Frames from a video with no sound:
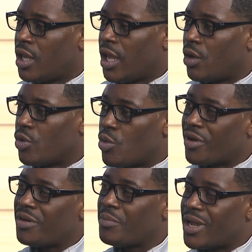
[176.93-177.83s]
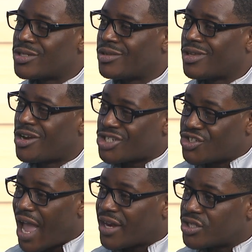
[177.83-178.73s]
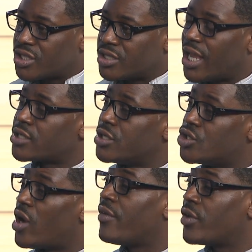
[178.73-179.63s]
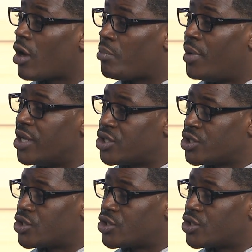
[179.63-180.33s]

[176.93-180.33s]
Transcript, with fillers: And we wanted to make sure that our strategy is actually driving our budget.